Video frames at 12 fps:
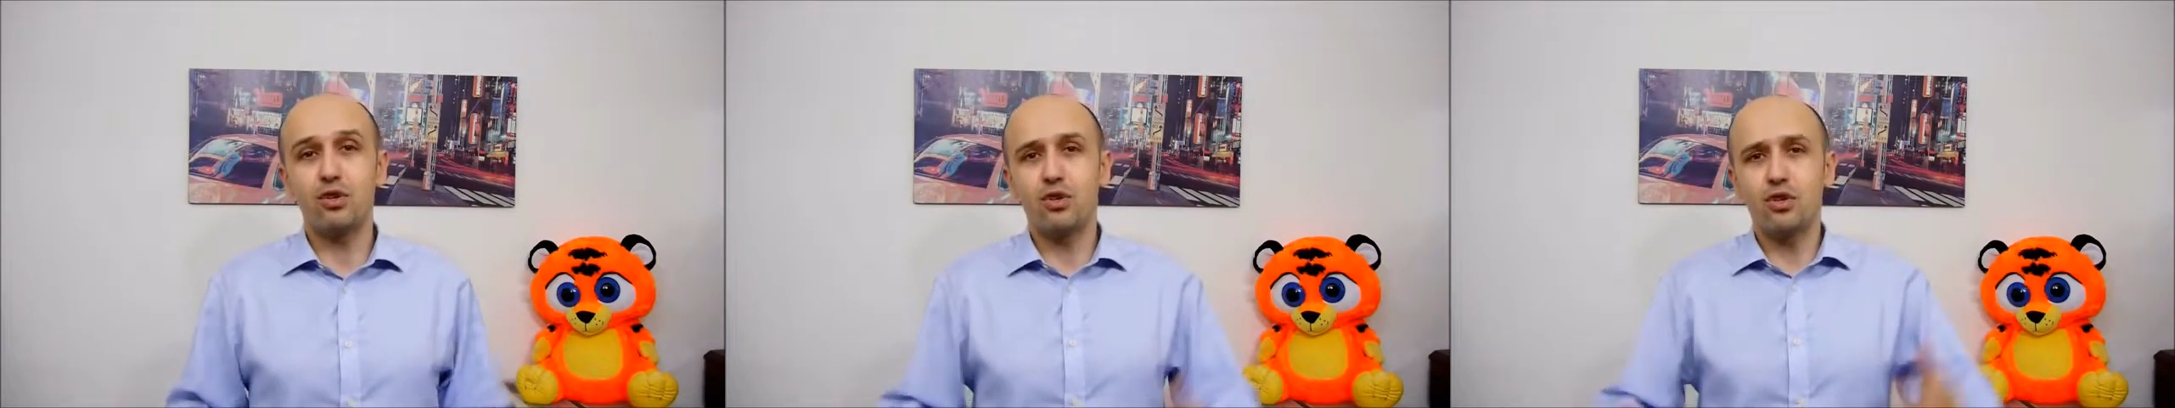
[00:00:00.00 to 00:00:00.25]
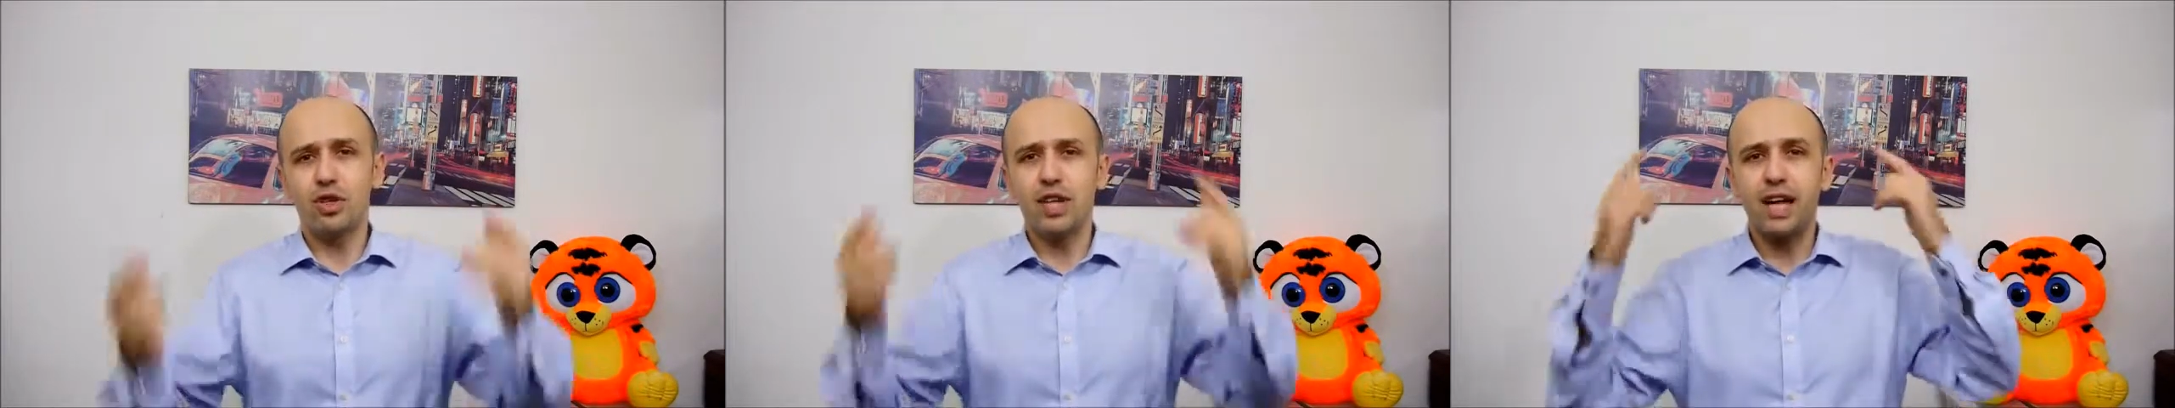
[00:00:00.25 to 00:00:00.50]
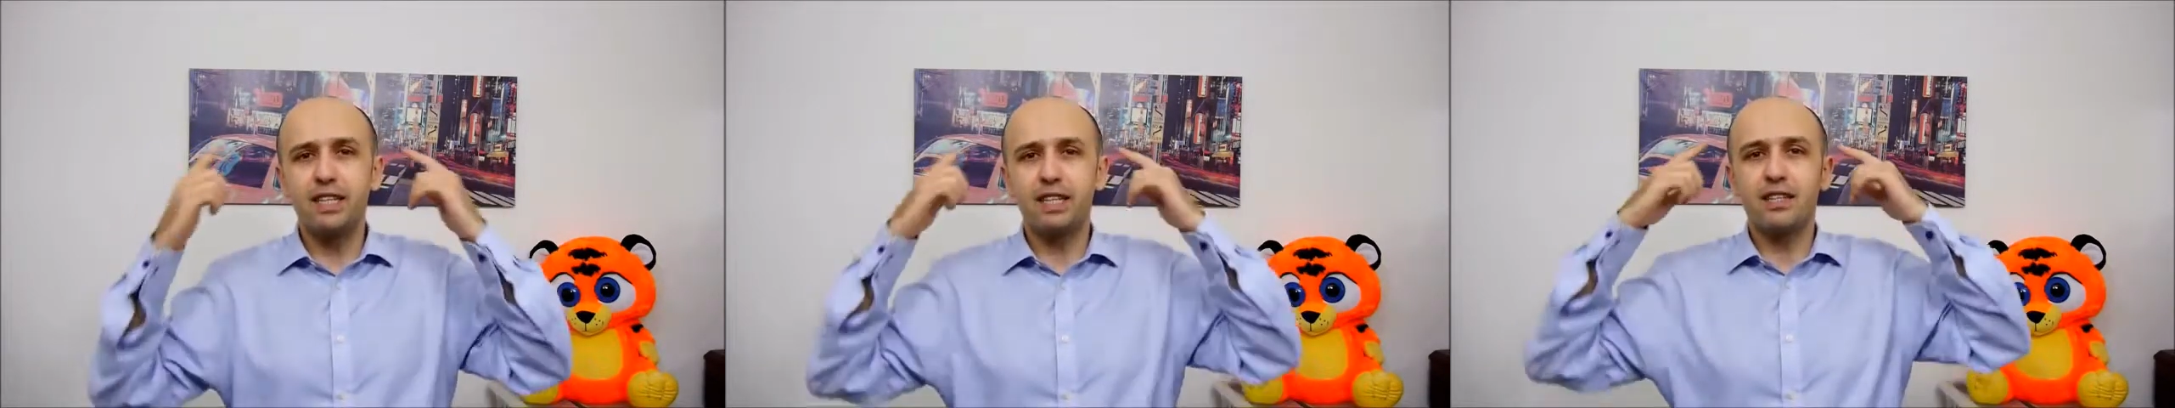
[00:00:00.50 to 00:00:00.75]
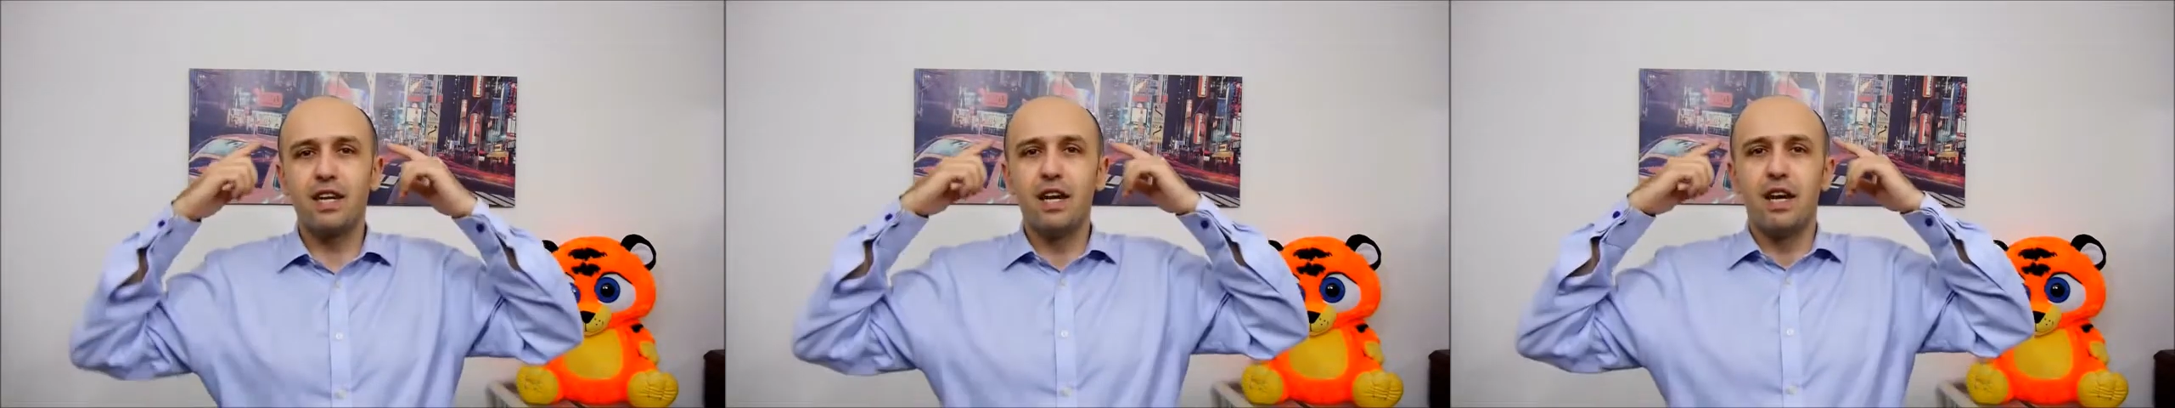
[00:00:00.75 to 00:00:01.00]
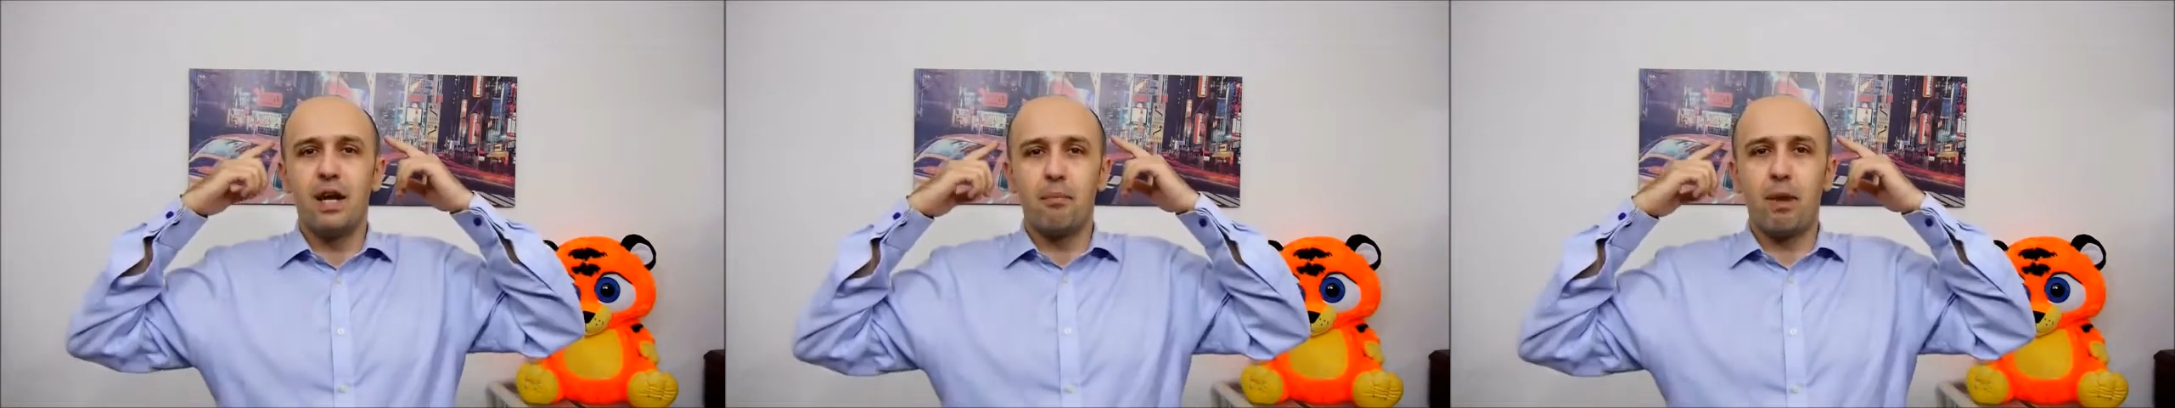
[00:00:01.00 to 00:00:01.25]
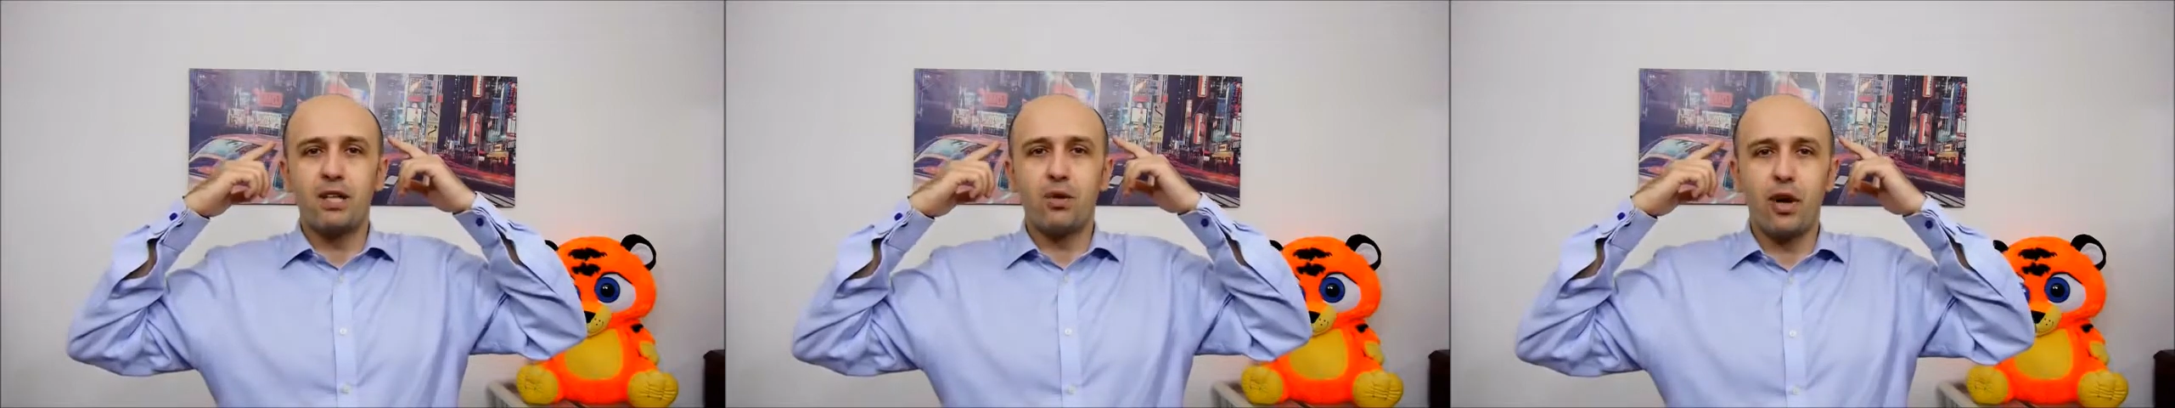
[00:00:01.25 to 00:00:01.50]
You created
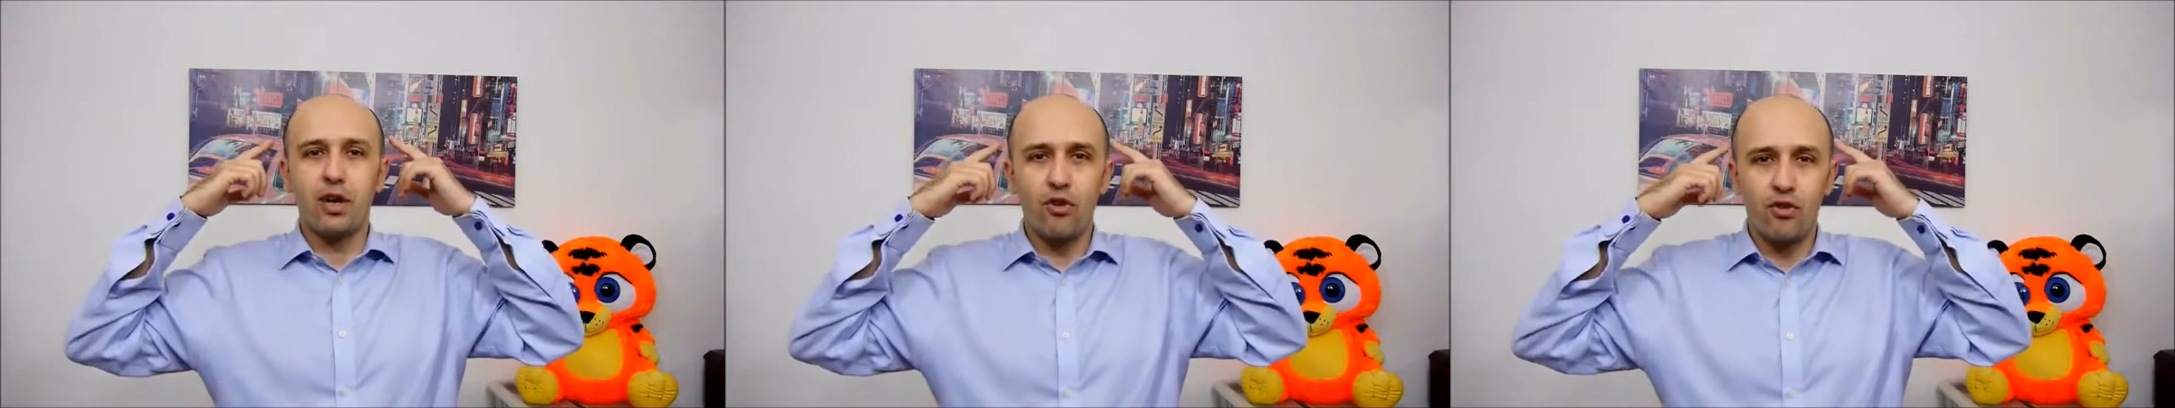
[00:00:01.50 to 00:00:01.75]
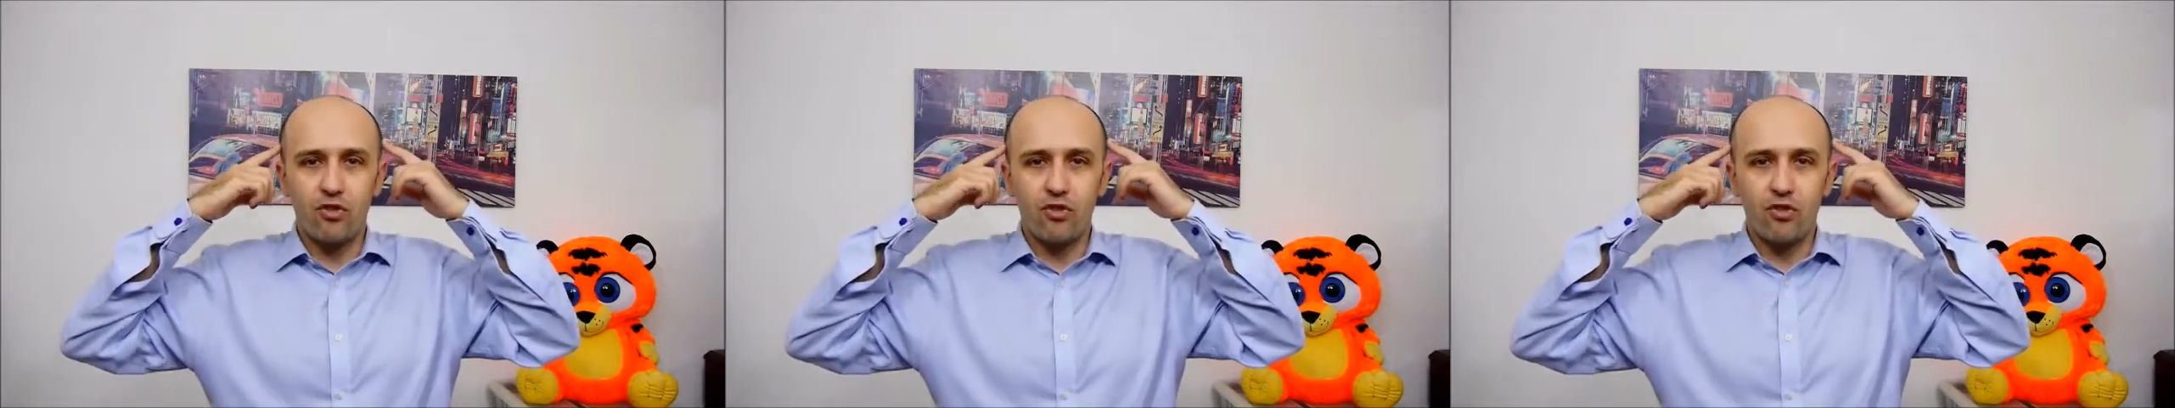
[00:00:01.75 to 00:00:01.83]
by the way you